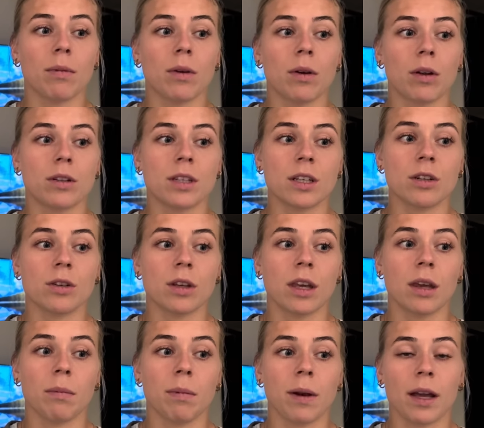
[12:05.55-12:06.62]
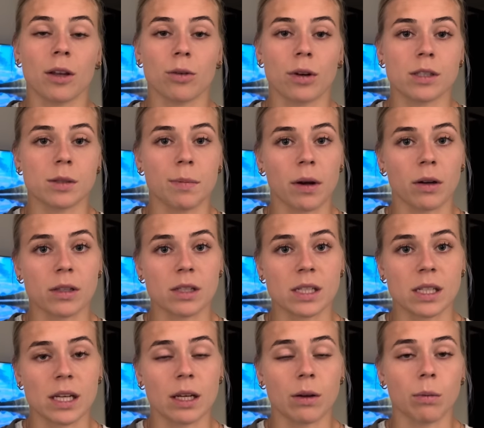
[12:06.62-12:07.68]
continue to keep like
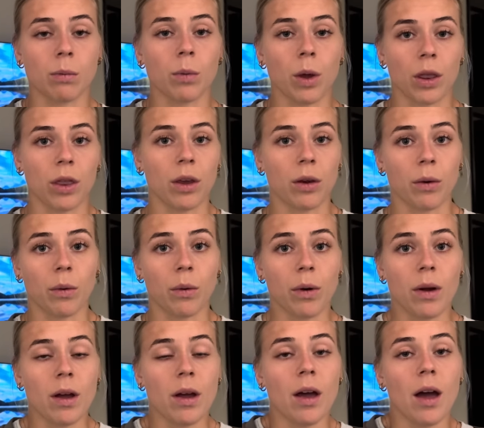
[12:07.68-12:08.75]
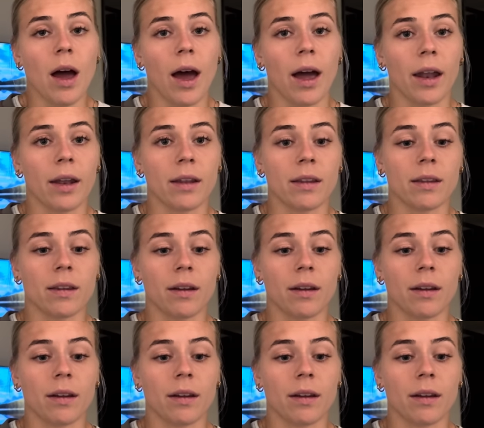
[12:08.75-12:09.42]
transparency with you, and